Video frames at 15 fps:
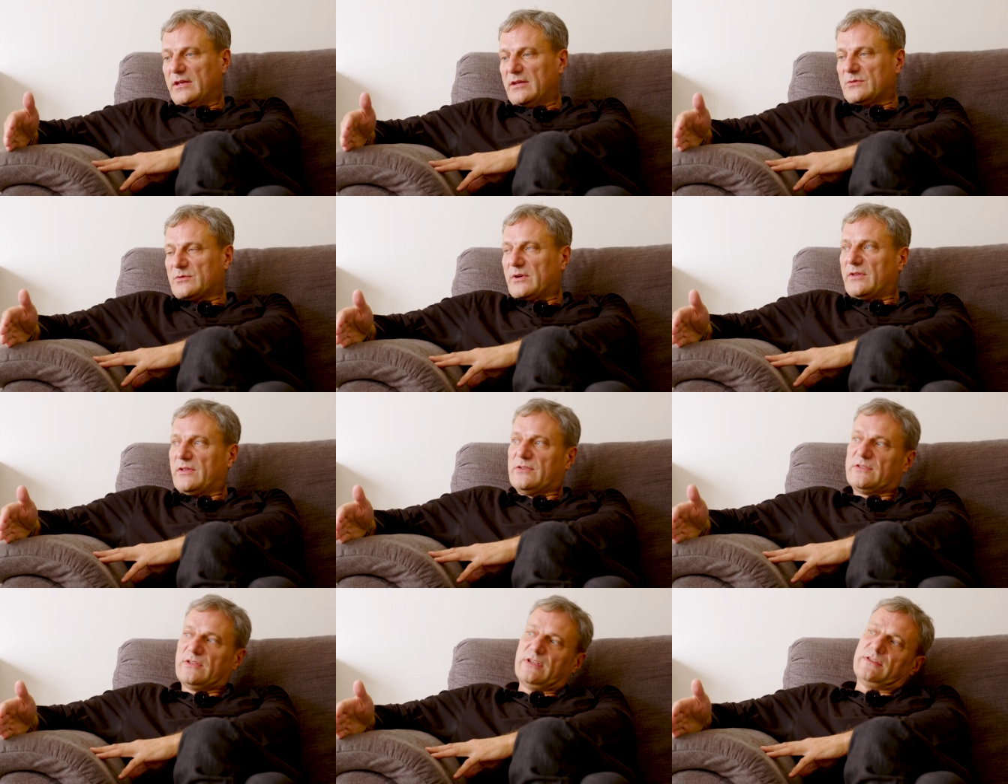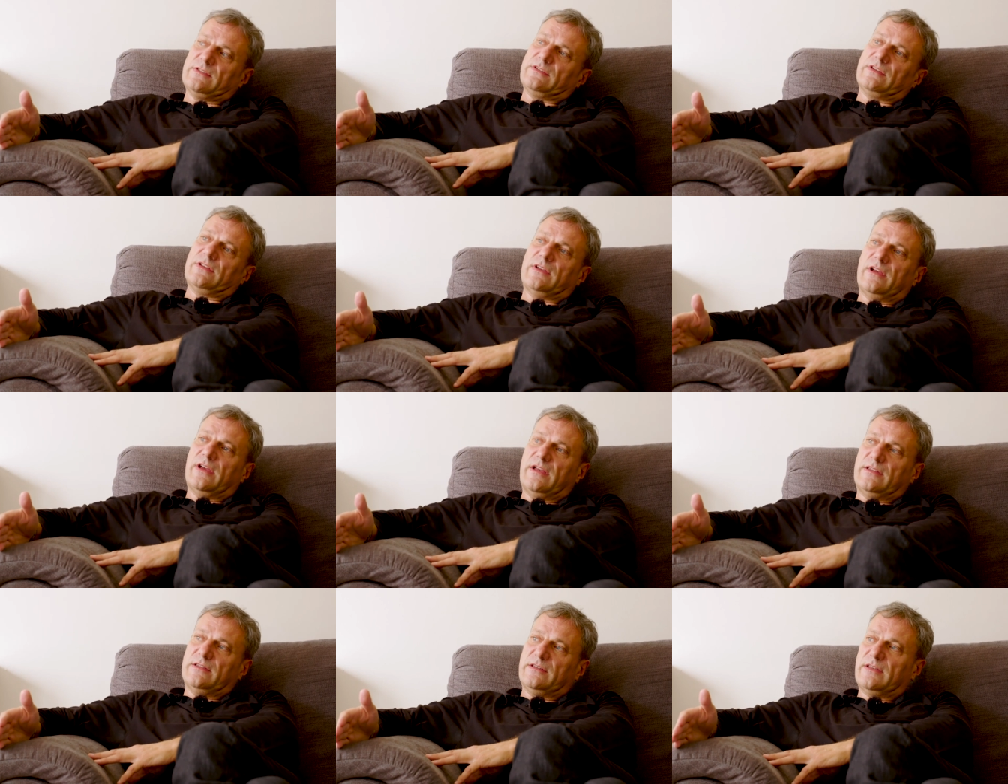It was one of those things.
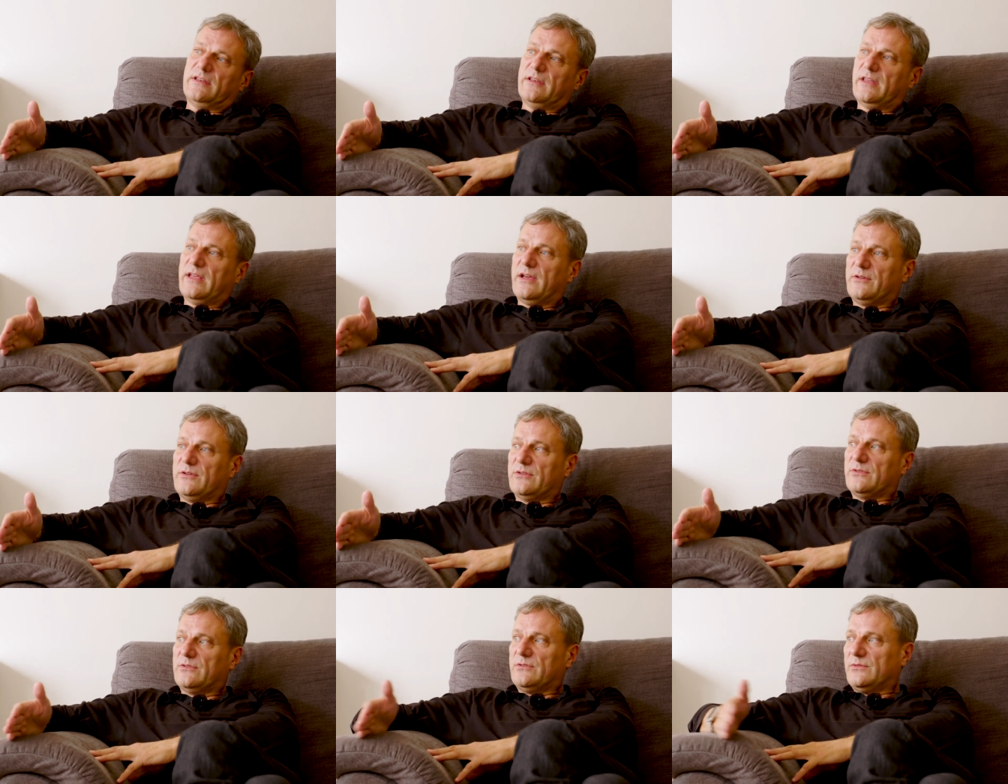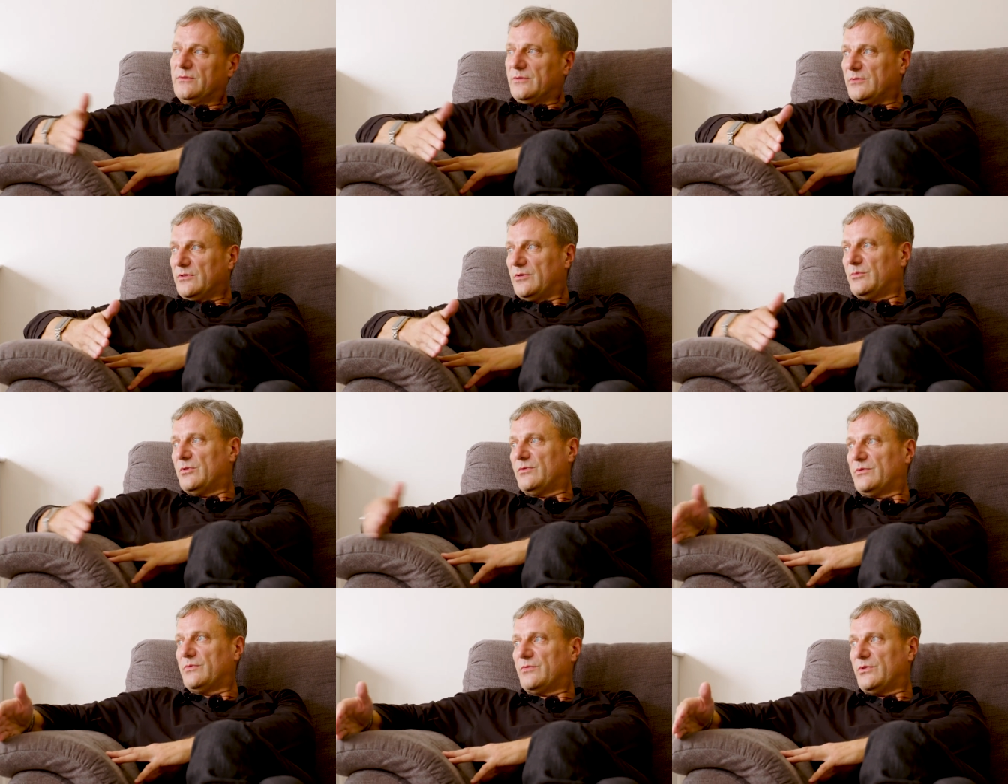And now you're, you're moving